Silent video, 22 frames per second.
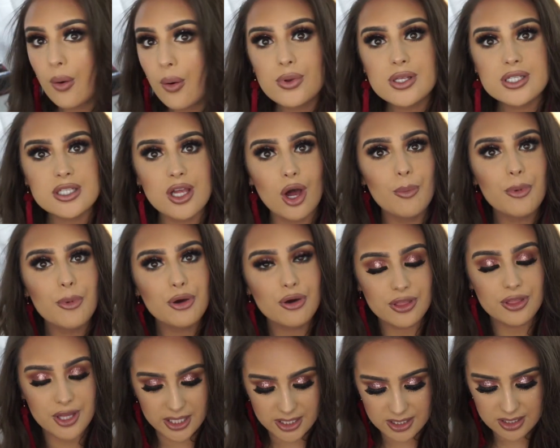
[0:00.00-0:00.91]
I was like, oh my
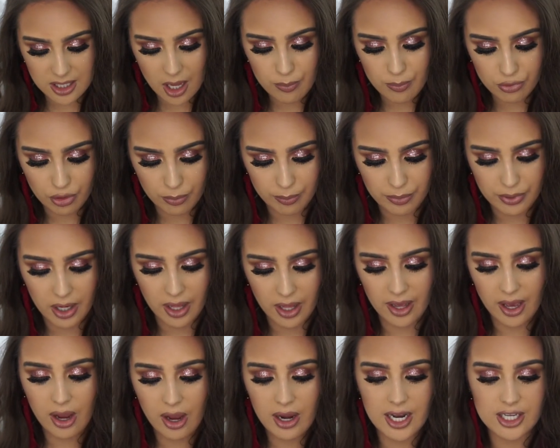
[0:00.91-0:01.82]
god, this is like a proper
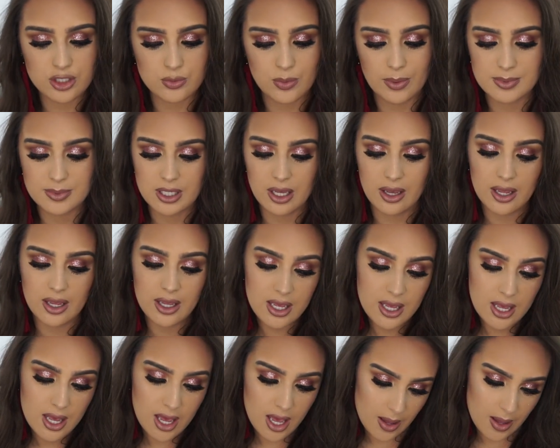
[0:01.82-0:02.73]
like eyelash website.
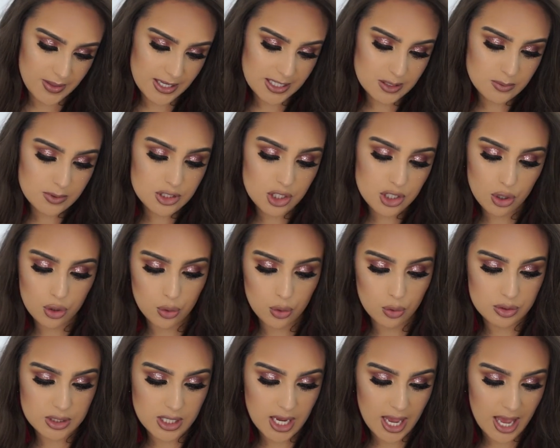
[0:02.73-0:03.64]
And these ones are
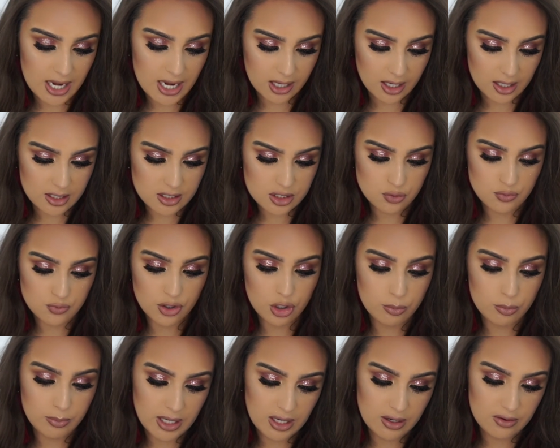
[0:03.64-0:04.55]
called Elegance
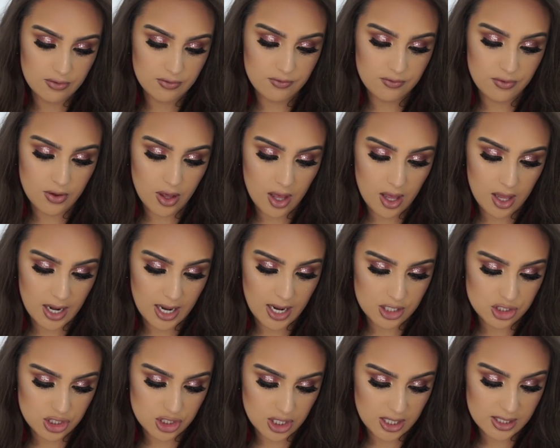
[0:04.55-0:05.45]
Real Mink Fur
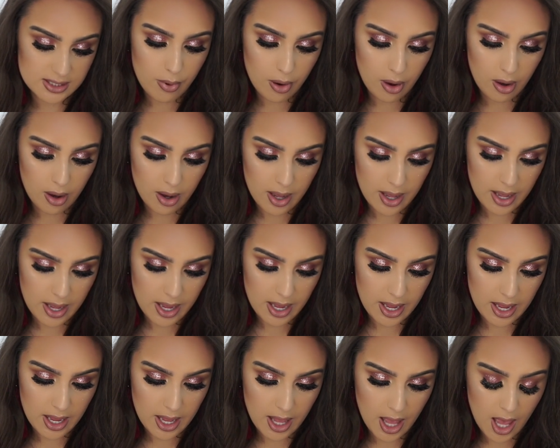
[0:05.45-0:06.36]
Lashes
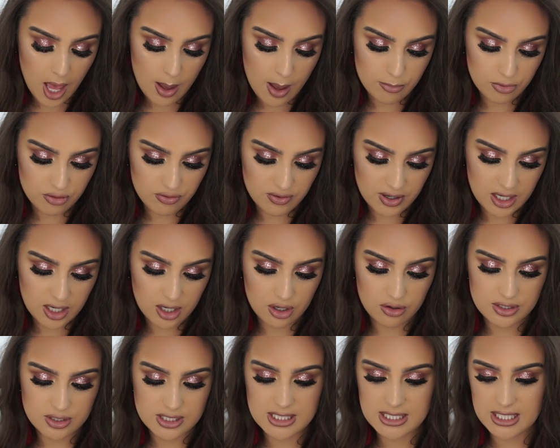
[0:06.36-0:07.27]
by uh, Maria
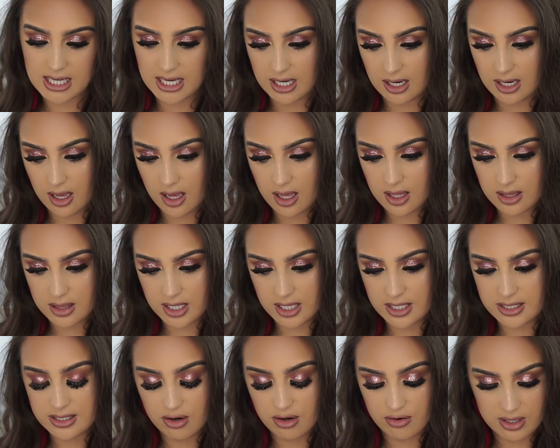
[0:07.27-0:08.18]
Cristina.
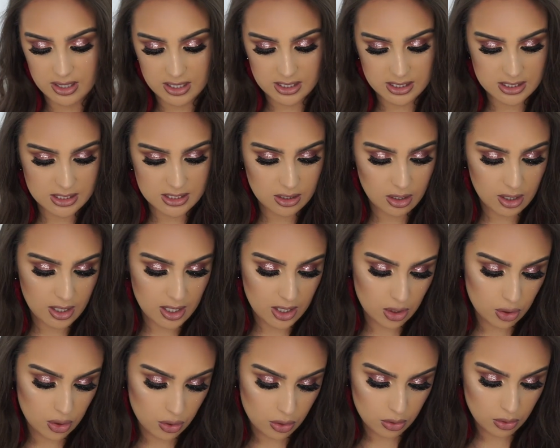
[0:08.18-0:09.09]
These are in the
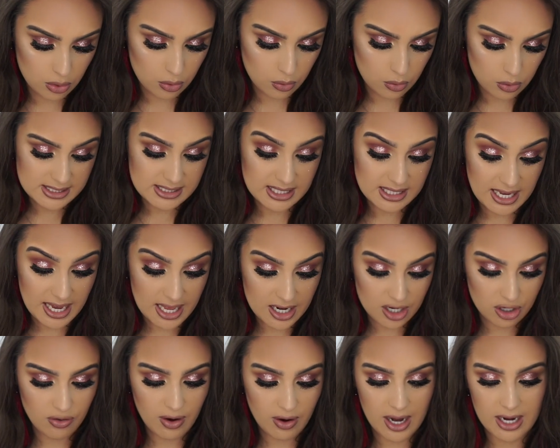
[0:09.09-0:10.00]
style
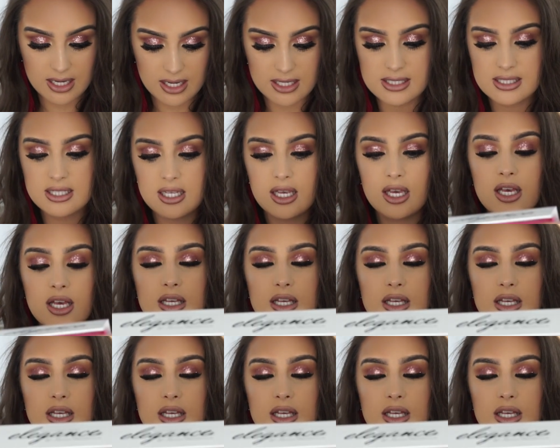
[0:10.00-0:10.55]
Sienna Grace.